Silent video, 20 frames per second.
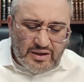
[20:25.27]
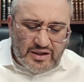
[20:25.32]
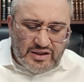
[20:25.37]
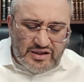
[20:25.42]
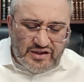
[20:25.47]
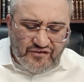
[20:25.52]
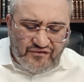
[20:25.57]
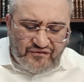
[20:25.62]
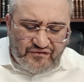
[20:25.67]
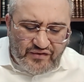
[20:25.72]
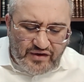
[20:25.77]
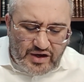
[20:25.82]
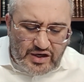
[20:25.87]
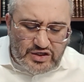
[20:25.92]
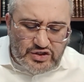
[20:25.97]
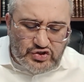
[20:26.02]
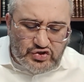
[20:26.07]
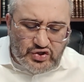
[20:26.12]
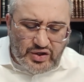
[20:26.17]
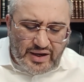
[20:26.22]

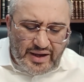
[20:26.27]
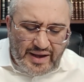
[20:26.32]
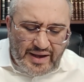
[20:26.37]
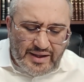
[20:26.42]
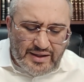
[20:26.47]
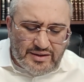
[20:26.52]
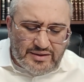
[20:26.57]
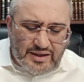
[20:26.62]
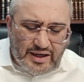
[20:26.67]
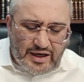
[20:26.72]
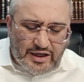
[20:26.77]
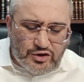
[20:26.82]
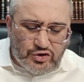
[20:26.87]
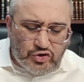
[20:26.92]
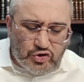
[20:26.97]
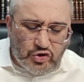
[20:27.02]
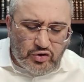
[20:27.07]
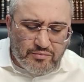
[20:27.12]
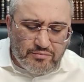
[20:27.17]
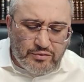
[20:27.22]
Lefi she'en
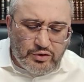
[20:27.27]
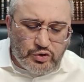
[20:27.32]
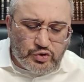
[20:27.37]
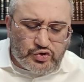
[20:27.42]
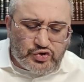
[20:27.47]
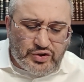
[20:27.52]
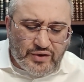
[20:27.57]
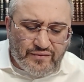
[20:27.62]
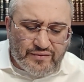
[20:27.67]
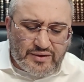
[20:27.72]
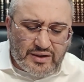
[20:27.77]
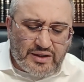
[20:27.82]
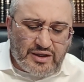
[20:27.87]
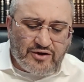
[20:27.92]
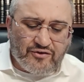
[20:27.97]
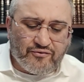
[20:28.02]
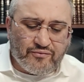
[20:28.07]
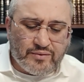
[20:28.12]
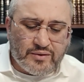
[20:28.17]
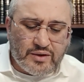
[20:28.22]
da'ato miyushevet
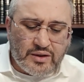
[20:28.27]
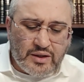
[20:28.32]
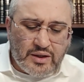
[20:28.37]
alav.